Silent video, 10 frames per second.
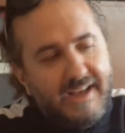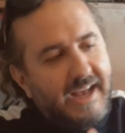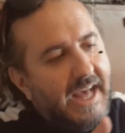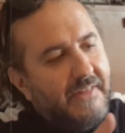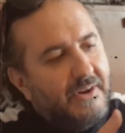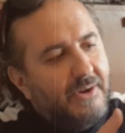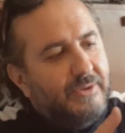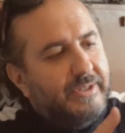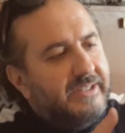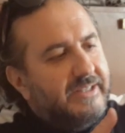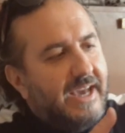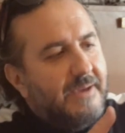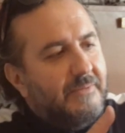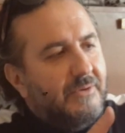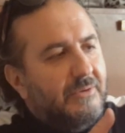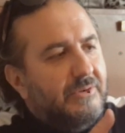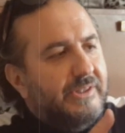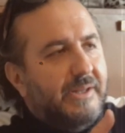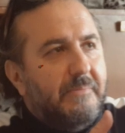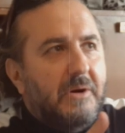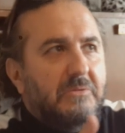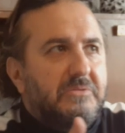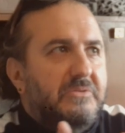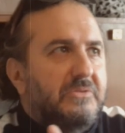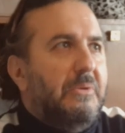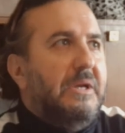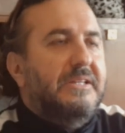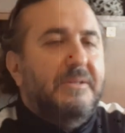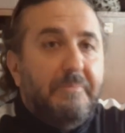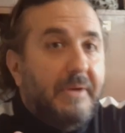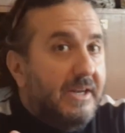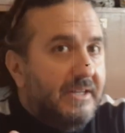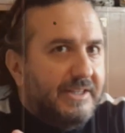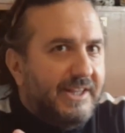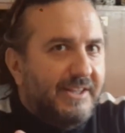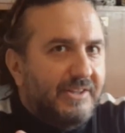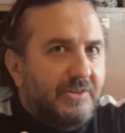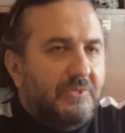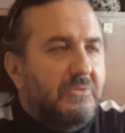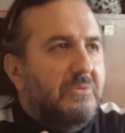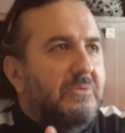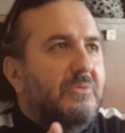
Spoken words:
The loading time was about 20 minutes, so you